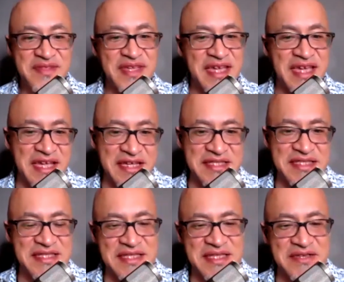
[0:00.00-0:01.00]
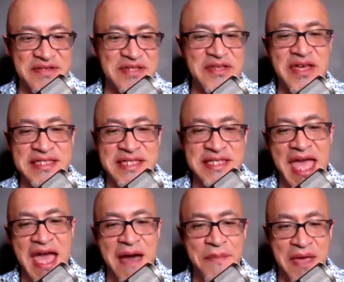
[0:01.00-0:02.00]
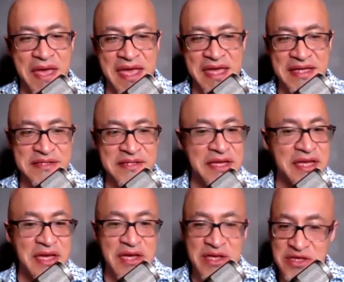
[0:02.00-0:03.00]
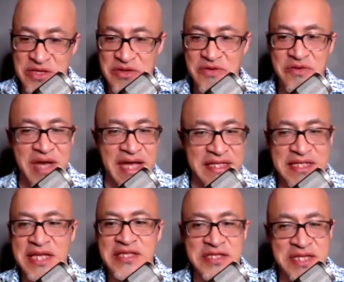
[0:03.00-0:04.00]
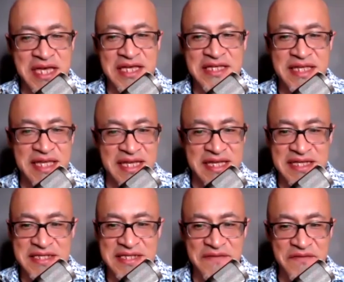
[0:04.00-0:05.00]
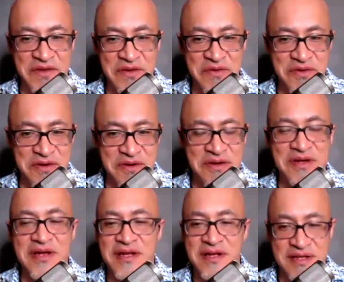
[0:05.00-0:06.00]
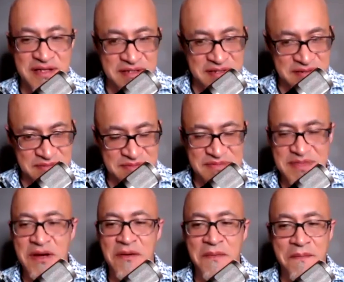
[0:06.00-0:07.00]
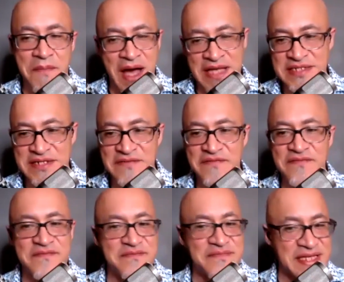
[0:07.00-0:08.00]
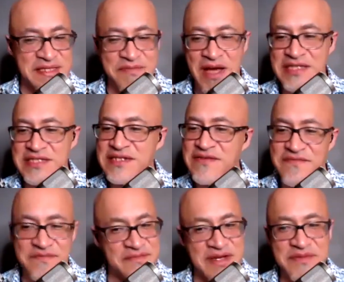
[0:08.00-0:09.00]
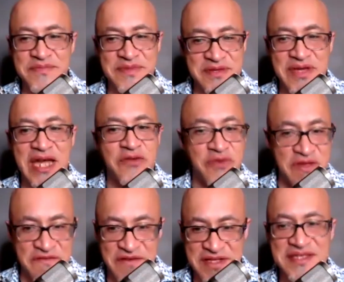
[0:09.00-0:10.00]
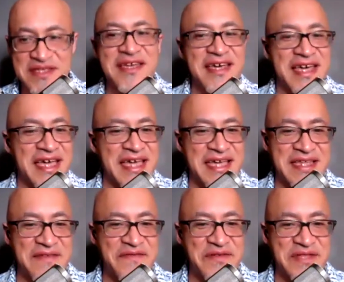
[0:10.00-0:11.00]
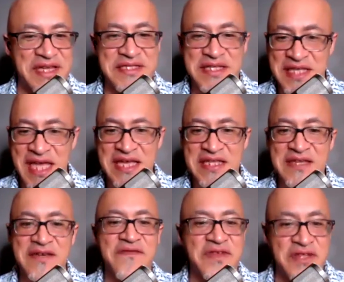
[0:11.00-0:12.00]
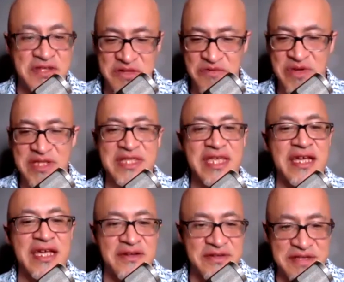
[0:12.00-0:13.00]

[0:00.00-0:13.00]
and you know, had this app, and you had to take the test, and if you were, you know, positive, tested positive, well, you got a refund. And if you tested negative, you know, you went there